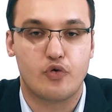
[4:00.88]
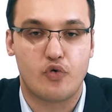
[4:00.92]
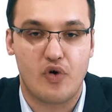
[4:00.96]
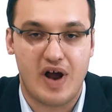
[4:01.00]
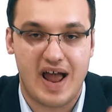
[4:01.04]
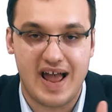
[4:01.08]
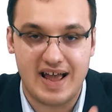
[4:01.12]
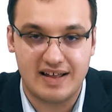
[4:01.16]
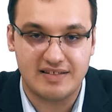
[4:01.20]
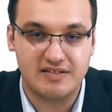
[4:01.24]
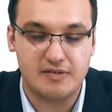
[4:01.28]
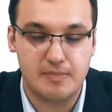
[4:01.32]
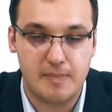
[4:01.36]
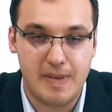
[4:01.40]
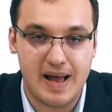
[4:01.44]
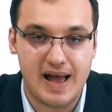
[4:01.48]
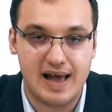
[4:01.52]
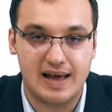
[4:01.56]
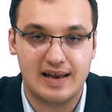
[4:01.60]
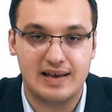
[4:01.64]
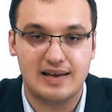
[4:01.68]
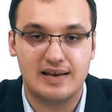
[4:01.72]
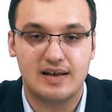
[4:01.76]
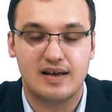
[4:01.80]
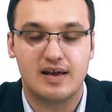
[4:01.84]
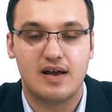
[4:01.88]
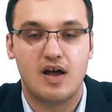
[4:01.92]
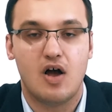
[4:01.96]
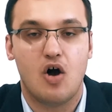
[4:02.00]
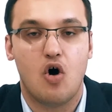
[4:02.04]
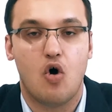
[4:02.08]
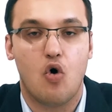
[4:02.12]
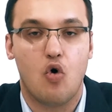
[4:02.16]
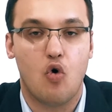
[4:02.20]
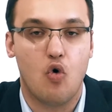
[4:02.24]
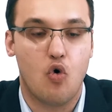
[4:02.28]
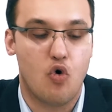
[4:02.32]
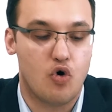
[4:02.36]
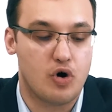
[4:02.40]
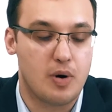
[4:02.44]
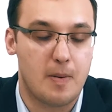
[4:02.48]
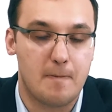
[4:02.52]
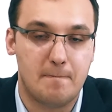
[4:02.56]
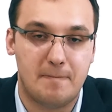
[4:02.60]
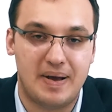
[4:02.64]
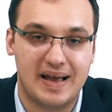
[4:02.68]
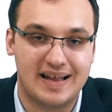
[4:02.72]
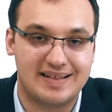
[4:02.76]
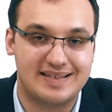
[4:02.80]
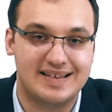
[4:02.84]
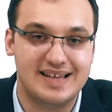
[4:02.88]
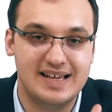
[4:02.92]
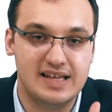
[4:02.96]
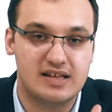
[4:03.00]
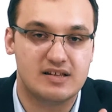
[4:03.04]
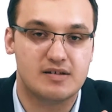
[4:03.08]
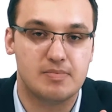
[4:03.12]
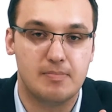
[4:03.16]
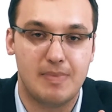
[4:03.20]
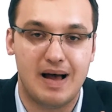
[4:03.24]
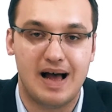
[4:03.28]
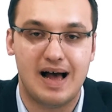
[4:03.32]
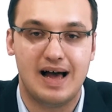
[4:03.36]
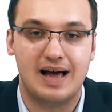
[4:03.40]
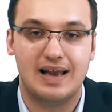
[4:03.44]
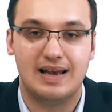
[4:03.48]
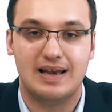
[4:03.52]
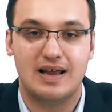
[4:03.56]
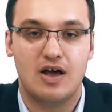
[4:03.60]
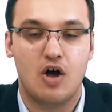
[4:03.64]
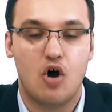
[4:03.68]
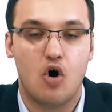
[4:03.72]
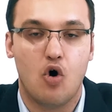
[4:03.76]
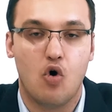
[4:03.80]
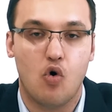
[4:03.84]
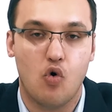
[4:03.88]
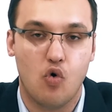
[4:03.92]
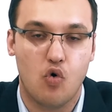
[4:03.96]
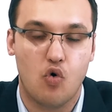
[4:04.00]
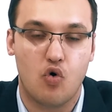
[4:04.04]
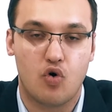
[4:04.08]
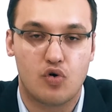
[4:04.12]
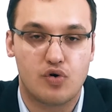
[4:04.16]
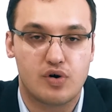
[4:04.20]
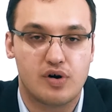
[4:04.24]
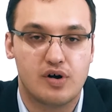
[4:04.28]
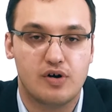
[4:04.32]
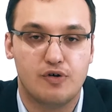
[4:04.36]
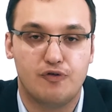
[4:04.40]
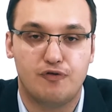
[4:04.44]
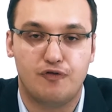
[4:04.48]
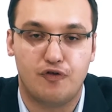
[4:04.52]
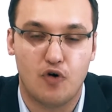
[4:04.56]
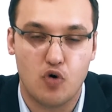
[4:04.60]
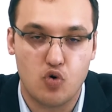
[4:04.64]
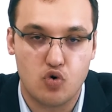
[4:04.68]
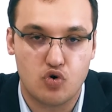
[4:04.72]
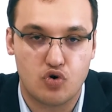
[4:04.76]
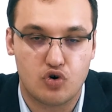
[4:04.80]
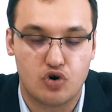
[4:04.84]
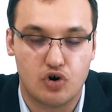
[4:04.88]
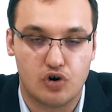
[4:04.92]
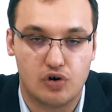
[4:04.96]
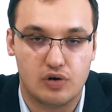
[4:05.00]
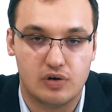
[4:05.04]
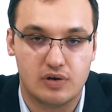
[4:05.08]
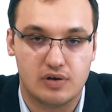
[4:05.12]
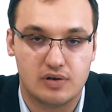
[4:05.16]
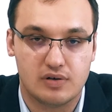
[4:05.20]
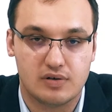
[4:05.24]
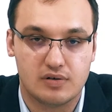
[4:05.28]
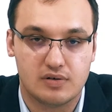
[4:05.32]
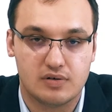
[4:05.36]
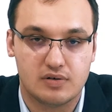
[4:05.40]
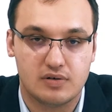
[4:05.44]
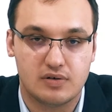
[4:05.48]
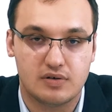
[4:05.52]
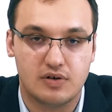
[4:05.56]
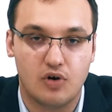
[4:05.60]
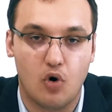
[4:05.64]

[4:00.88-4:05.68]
grand mal or petit mal or focal